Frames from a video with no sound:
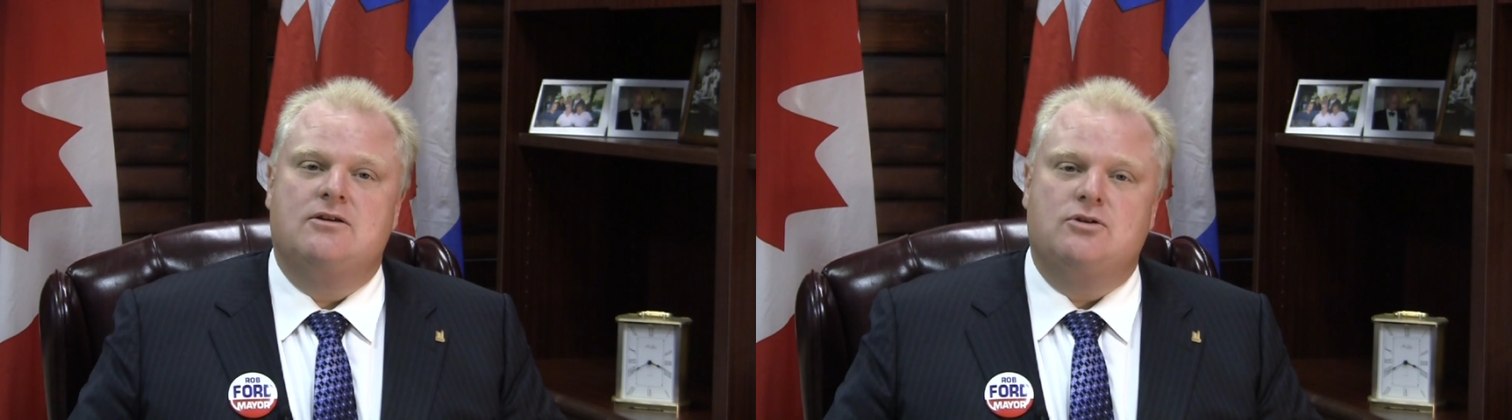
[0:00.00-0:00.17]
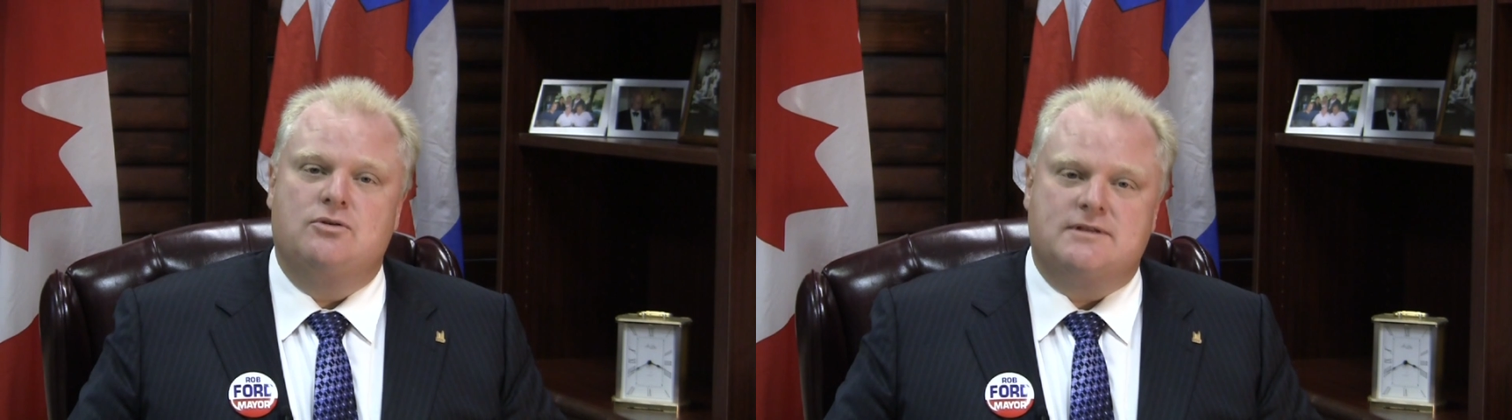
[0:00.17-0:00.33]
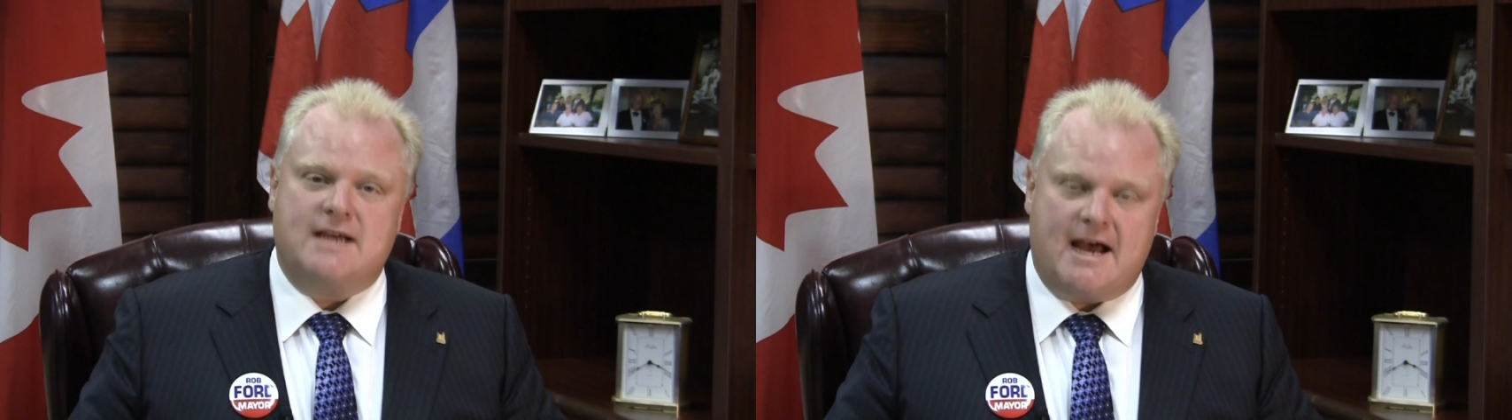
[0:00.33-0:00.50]

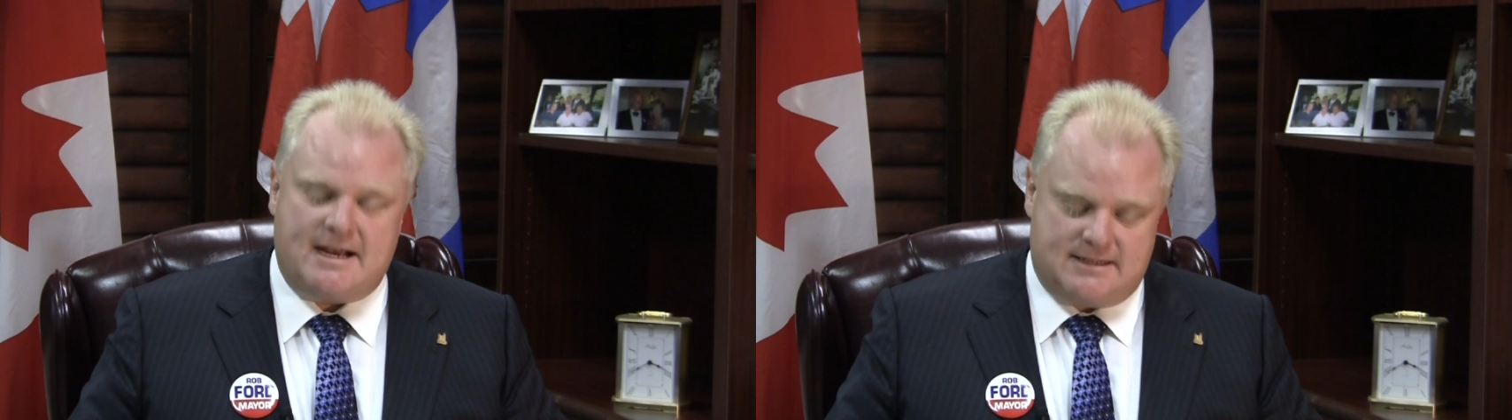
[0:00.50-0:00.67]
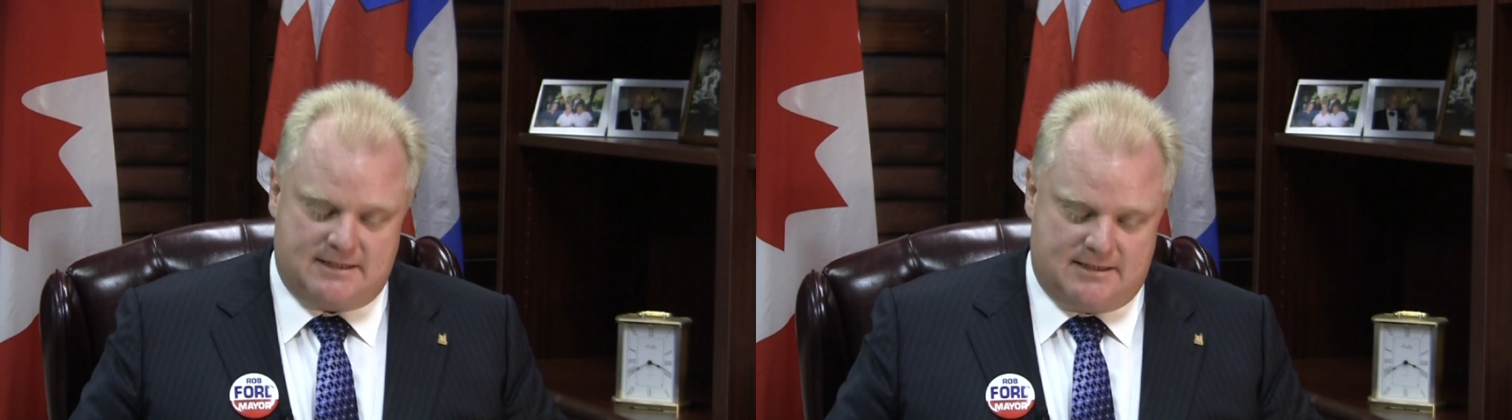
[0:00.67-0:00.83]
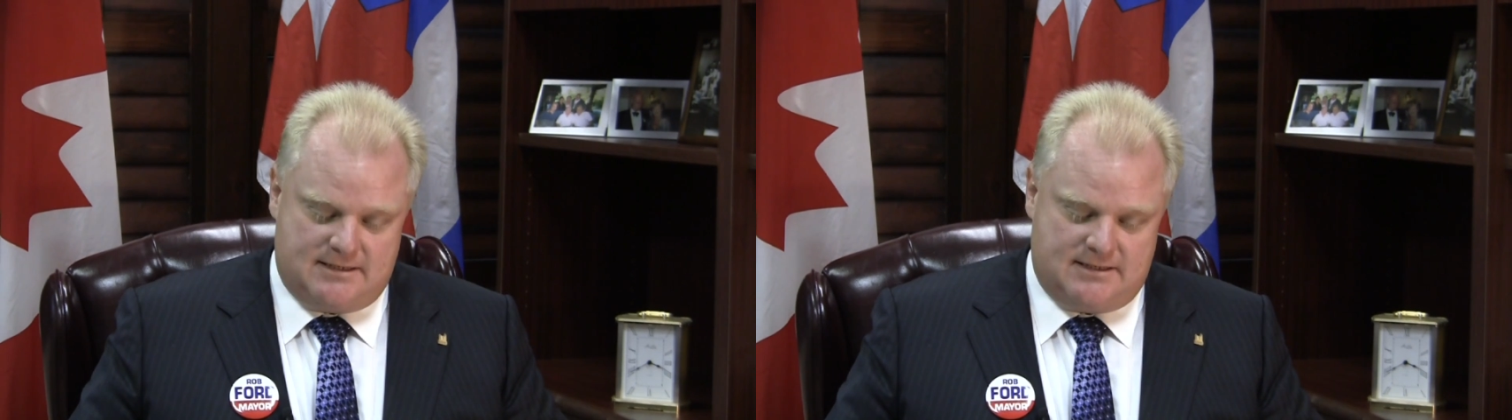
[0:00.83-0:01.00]
new
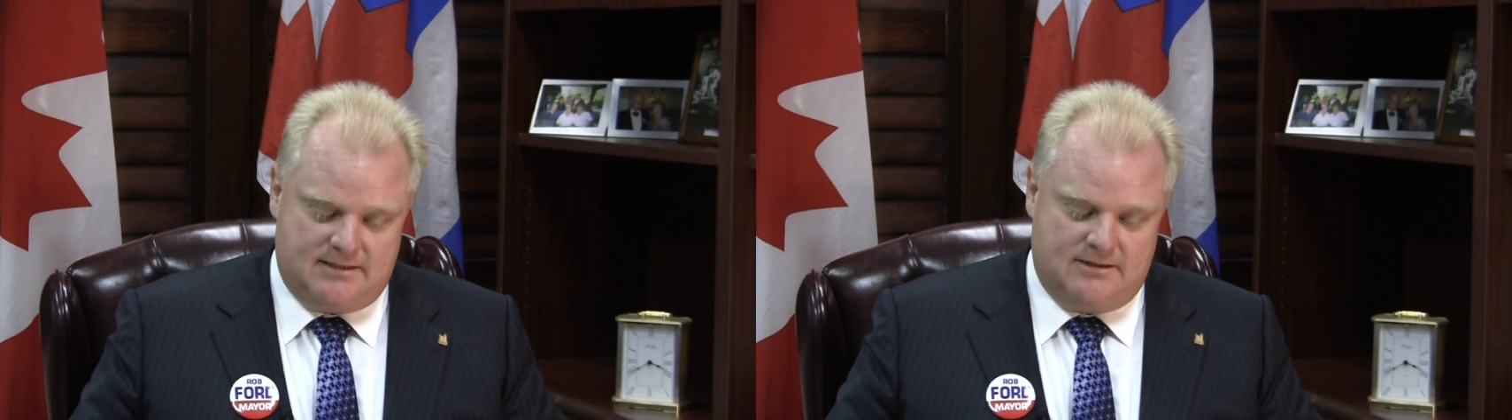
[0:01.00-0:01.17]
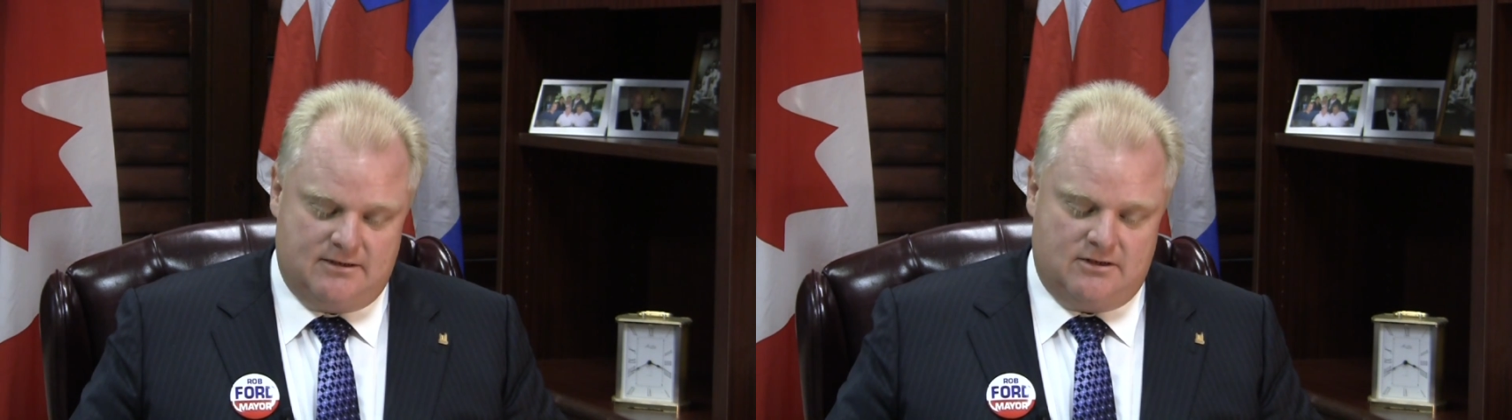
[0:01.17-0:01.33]
taxes,